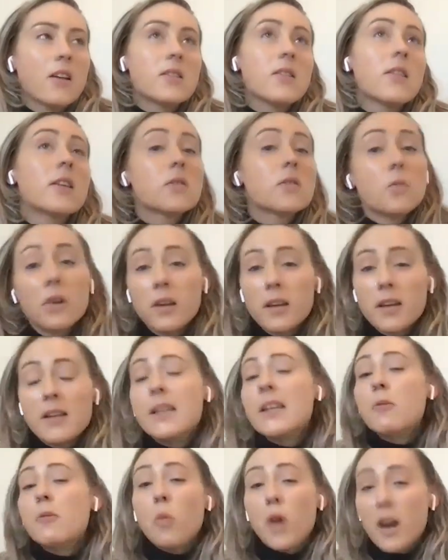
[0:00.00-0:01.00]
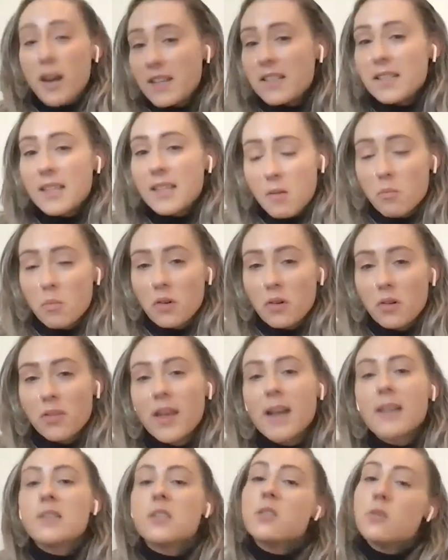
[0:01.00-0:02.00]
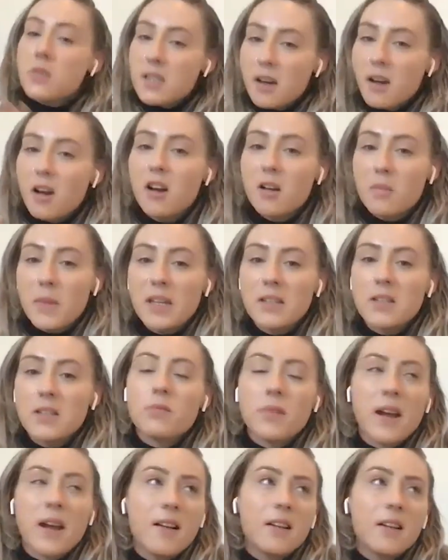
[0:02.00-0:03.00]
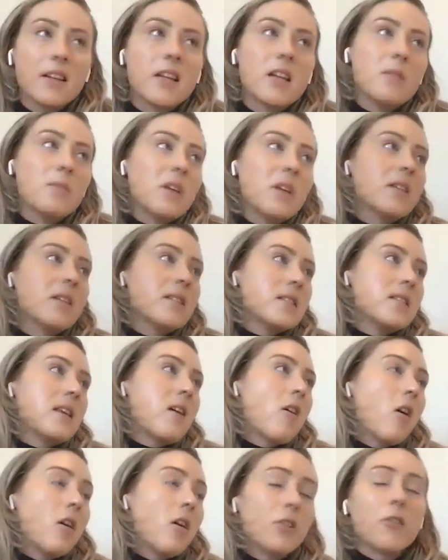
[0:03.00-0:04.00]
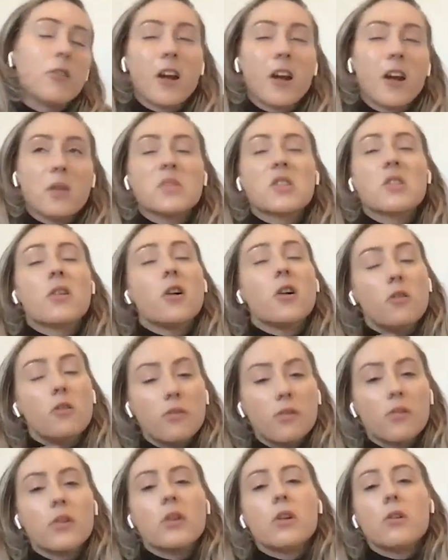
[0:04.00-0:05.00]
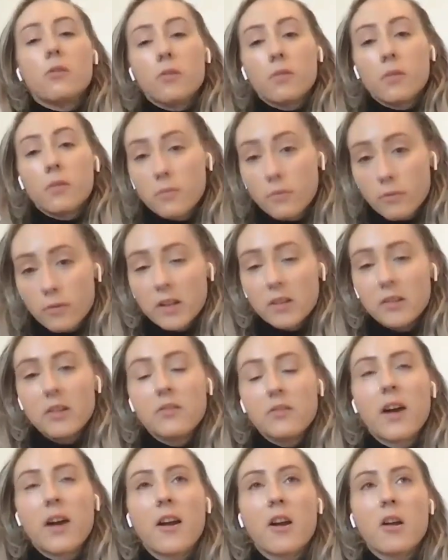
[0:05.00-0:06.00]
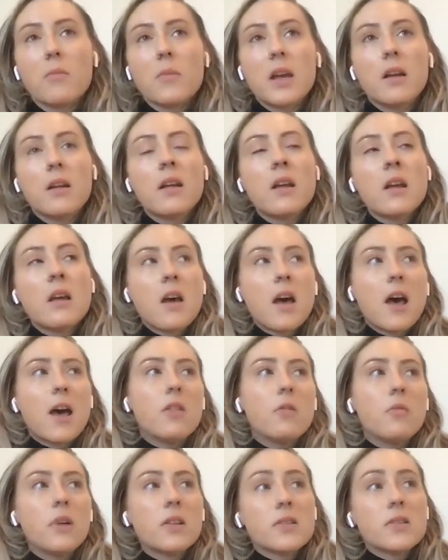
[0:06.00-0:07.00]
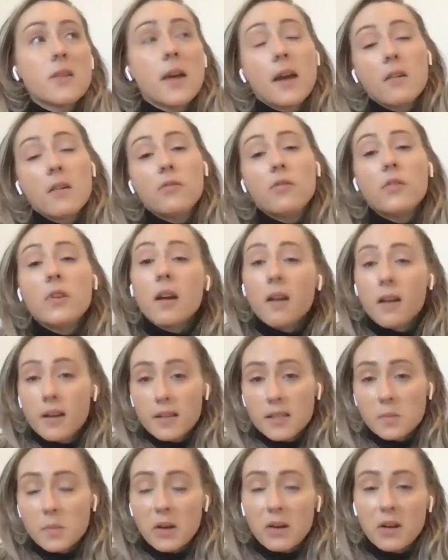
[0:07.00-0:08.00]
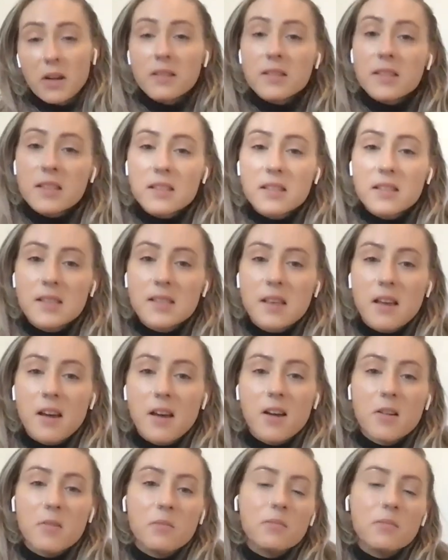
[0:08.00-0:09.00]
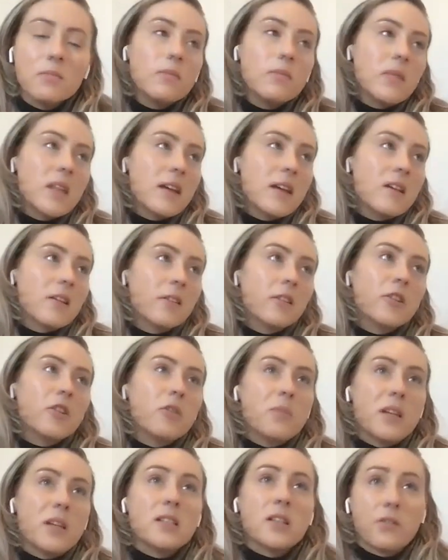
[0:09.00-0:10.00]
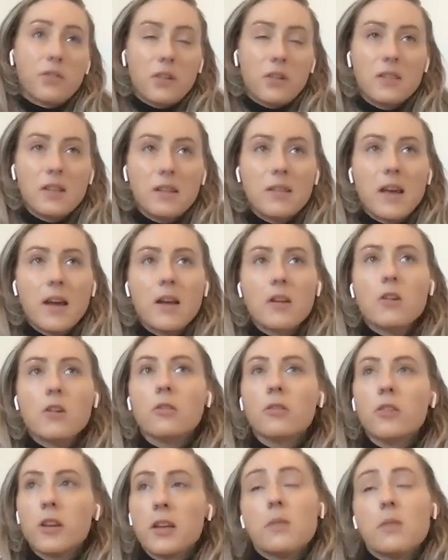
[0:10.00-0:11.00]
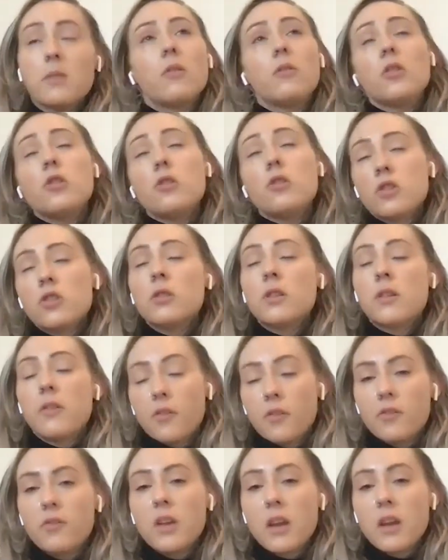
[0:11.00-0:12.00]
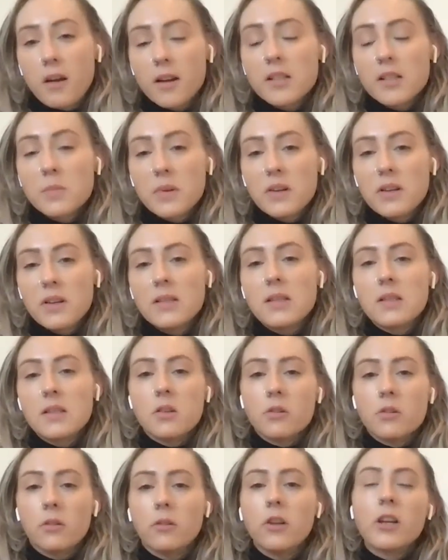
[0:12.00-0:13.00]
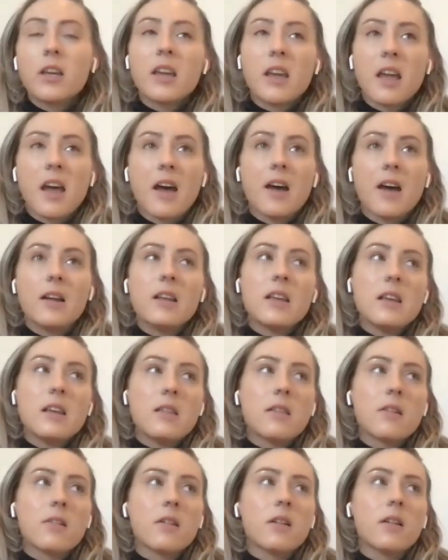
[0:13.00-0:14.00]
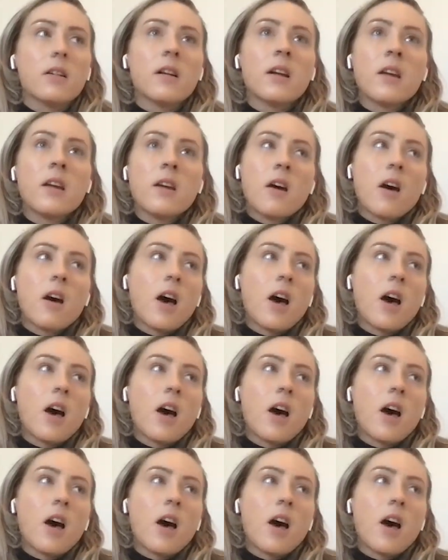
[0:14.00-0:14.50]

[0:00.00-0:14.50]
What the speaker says: So that's one example. That's using augmented reality because the holograms are over your real environment. And then we also have VR experiences that are a little bit different than that. Usually for VR experiences, you're looking at either